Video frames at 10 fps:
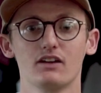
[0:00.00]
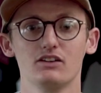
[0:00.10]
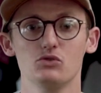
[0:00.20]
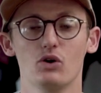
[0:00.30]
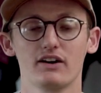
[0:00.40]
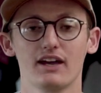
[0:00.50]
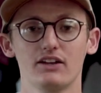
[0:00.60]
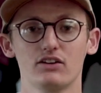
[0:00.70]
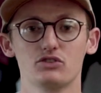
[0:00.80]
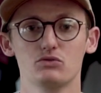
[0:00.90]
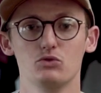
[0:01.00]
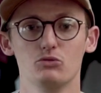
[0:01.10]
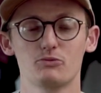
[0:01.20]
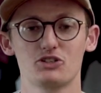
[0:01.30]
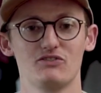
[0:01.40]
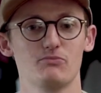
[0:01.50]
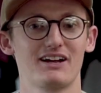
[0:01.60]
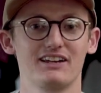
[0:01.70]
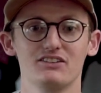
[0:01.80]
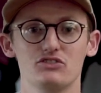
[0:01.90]
You are getting nice and warm, especially if you're
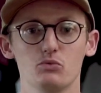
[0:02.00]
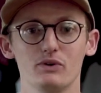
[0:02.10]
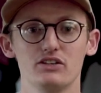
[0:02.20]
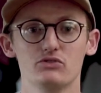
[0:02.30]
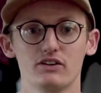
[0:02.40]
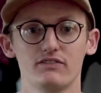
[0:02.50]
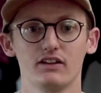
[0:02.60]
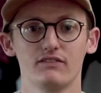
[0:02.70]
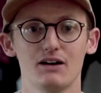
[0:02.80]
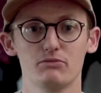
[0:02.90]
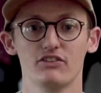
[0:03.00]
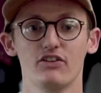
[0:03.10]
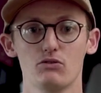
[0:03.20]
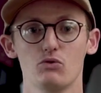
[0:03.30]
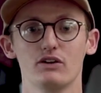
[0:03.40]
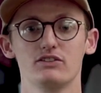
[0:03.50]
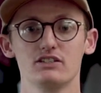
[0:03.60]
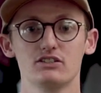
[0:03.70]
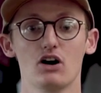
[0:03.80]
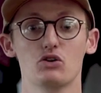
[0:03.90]
paddling into the wind or anything like that. But the thermal
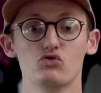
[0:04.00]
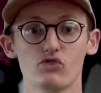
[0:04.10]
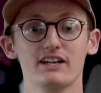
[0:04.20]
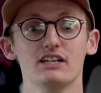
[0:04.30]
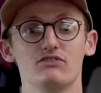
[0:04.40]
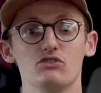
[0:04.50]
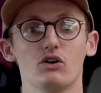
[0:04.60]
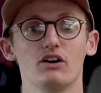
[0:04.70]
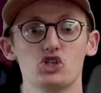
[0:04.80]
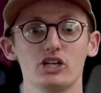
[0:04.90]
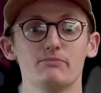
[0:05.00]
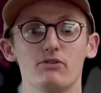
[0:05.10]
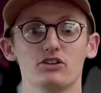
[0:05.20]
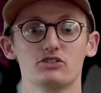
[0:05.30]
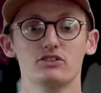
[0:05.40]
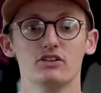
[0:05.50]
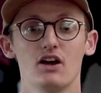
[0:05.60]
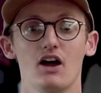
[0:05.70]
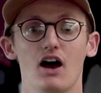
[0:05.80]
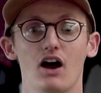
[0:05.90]
onesies are great if you are a chilly person
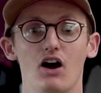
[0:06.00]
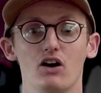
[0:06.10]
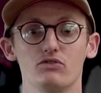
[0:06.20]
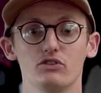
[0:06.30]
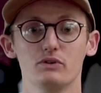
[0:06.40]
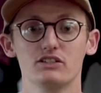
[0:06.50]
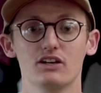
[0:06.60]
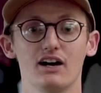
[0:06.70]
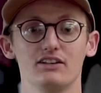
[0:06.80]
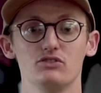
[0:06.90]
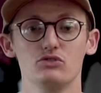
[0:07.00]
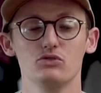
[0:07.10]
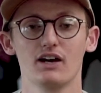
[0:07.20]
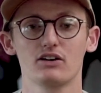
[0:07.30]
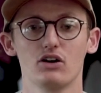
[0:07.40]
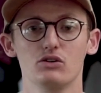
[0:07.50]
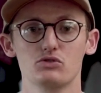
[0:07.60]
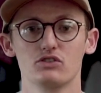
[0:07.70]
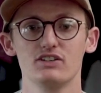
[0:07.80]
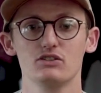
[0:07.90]
over the winter and you do get cold,
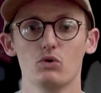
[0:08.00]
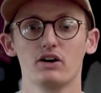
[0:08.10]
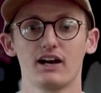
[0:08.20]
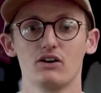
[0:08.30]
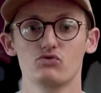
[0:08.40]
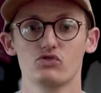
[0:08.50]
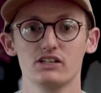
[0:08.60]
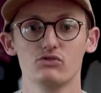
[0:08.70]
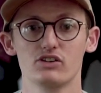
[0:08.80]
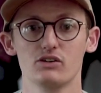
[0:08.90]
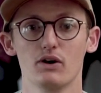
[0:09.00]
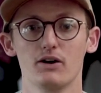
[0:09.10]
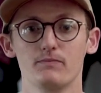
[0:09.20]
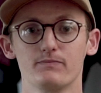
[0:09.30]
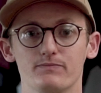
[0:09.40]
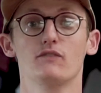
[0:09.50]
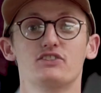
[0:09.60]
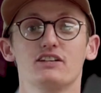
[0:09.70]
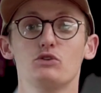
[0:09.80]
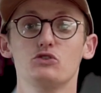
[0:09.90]
so these work out really, really well.
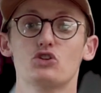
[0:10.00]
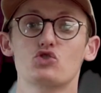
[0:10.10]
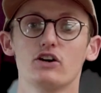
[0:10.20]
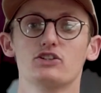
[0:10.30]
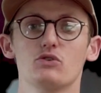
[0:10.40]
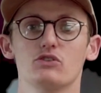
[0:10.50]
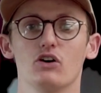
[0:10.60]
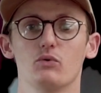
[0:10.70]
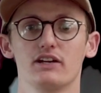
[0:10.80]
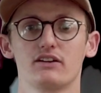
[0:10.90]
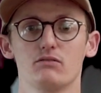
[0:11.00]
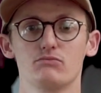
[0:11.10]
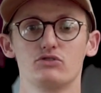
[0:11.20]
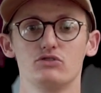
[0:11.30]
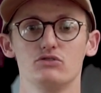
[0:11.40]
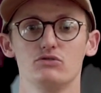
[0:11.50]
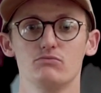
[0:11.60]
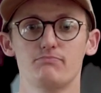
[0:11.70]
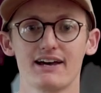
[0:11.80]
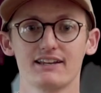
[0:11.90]
Obviously, we use the dry suit a lot when it comes
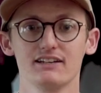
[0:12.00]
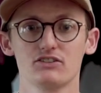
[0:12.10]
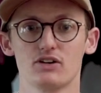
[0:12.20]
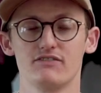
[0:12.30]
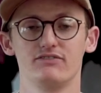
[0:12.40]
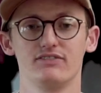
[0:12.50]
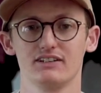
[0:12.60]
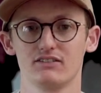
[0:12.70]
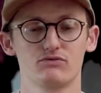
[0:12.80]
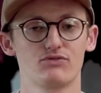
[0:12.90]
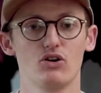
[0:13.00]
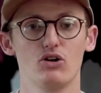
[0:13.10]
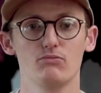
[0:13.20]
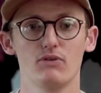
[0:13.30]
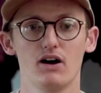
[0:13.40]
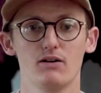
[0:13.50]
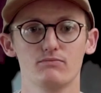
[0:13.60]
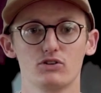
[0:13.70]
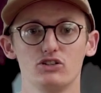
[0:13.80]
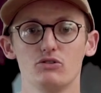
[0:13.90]
to paddling, so everything from
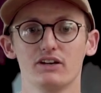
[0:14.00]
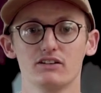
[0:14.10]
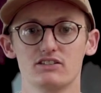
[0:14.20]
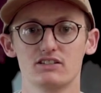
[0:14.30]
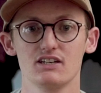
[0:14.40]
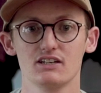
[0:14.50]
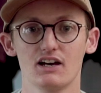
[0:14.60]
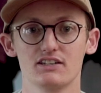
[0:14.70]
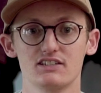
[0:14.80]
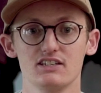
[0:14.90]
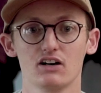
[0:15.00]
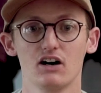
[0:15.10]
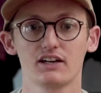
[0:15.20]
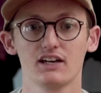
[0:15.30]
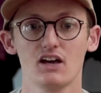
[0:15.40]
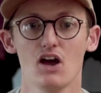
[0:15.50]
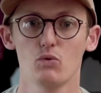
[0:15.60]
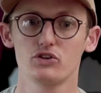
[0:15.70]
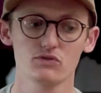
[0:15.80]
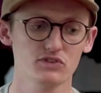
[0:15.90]
canoeing and sea kayaking.
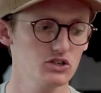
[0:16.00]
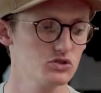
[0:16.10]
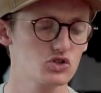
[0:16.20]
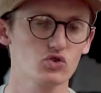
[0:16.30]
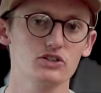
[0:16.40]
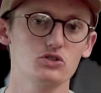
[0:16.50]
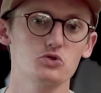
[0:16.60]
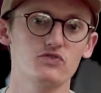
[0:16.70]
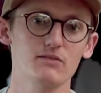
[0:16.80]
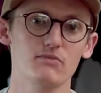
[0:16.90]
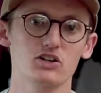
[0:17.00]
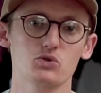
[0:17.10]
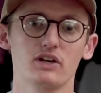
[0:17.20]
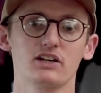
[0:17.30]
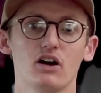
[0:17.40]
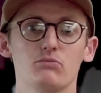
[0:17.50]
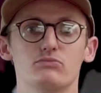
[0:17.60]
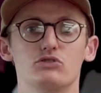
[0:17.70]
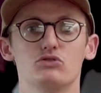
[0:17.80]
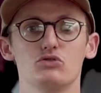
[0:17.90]
We don't really use the dry suits that much when it
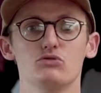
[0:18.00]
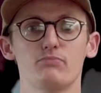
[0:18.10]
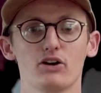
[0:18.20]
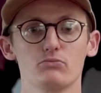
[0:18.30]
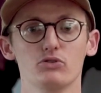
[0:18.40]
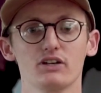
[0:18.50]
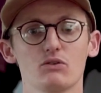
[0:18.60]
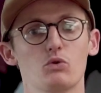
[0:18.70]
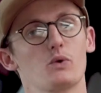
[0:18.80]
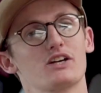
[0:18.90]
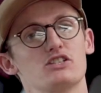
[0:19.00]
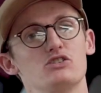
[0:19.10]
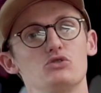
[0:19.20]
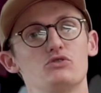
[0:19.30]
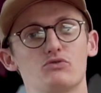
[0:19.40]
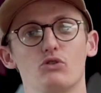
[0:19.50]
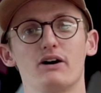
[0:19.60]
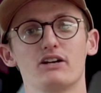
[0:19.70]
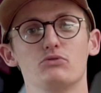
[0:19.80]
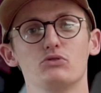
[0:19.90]
comes to paddleboarding. What we actually use for
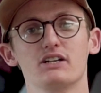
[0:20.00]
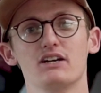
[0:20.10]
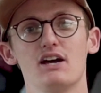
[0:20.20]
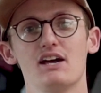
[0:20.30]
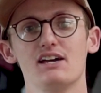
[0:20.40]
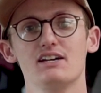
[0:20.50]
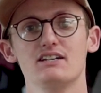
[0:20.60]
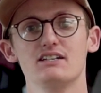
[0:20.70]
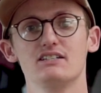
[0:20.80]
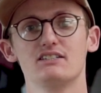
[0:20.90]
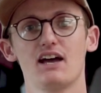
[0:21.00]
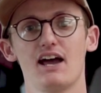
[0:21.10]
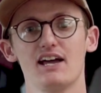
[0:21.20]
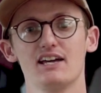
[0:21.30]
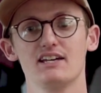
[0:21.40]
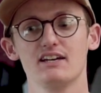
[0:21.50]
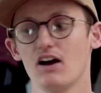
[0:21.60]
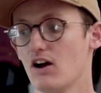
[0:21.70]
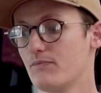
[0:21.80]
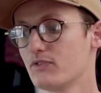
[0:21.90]
paddleboarding is a
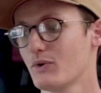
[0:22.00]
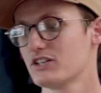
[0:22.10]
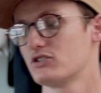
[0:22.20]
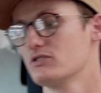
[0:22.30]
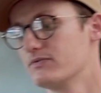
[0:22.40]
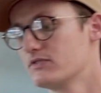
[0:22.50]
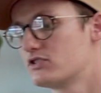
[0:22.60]
wetsuit.